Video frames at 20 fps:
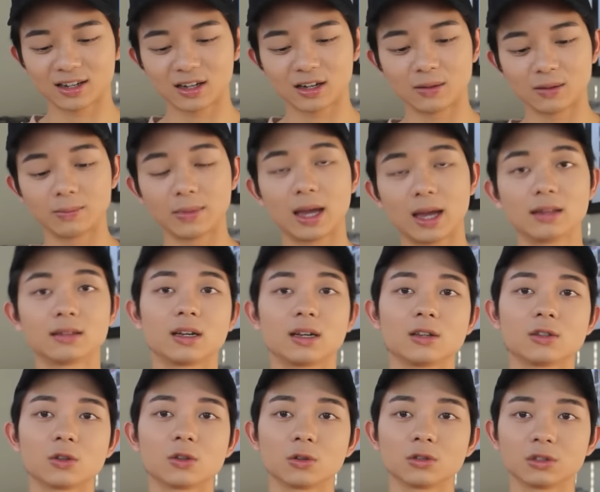
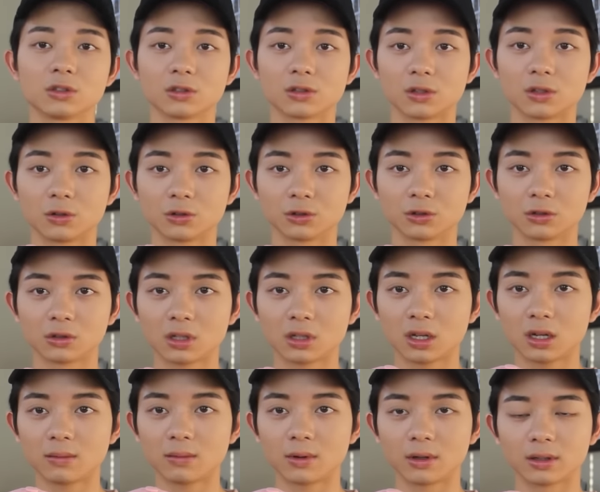Antisocial Social
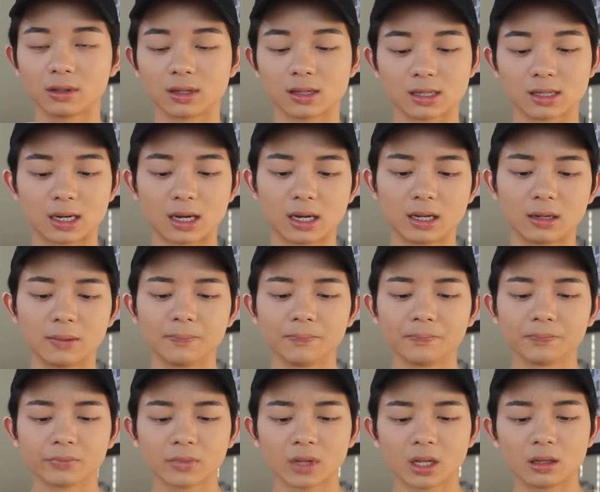Club on the side.
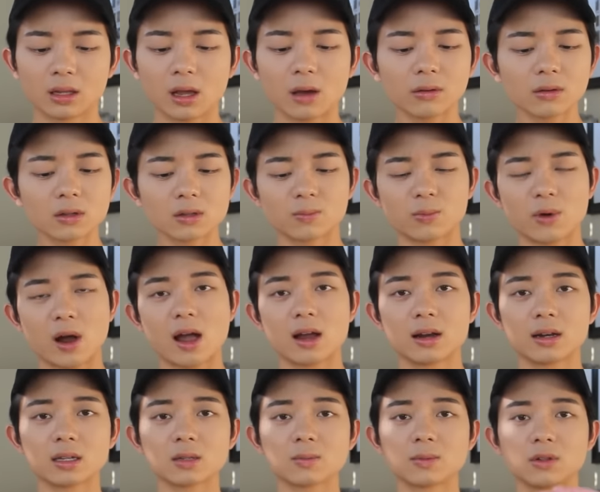Now this
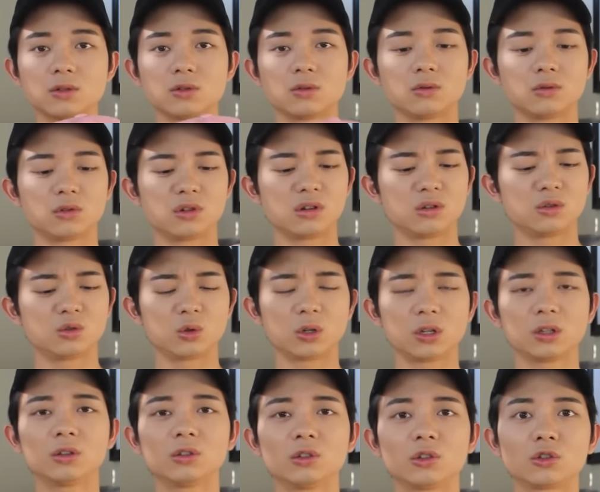brand has been
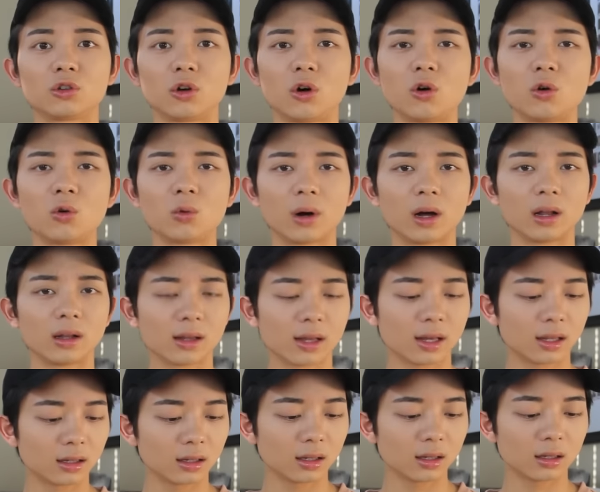doing so well
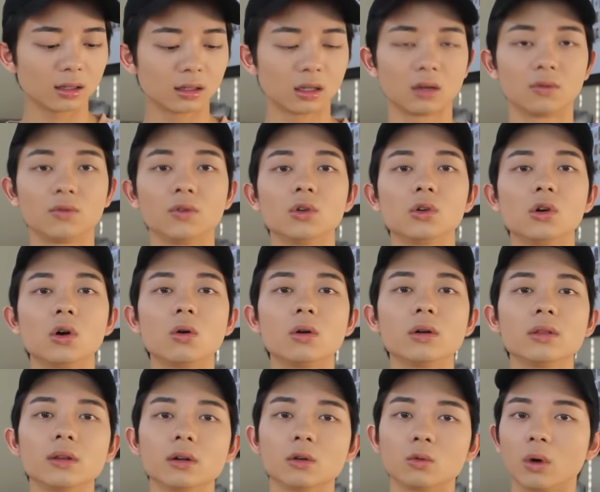lately. Like if you go
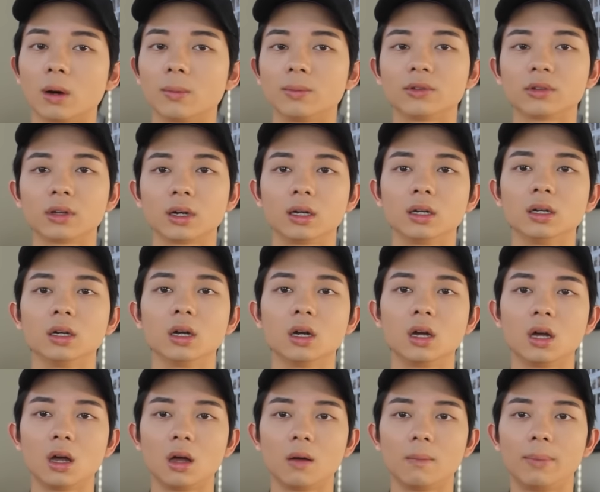on their website,
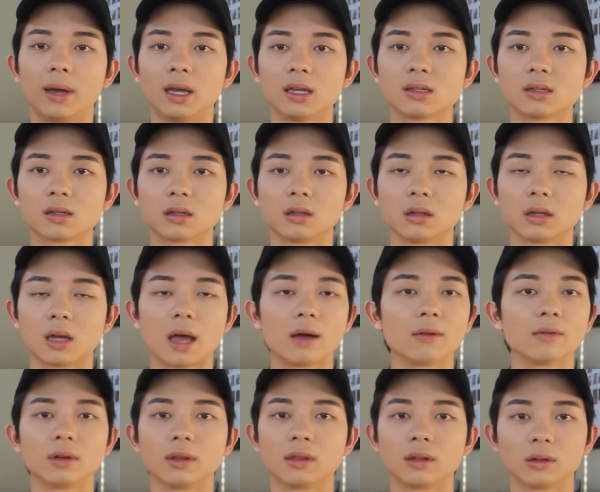basically
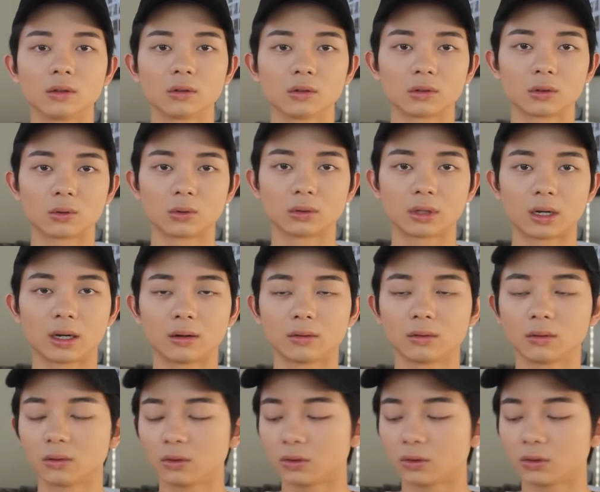everything is sold out.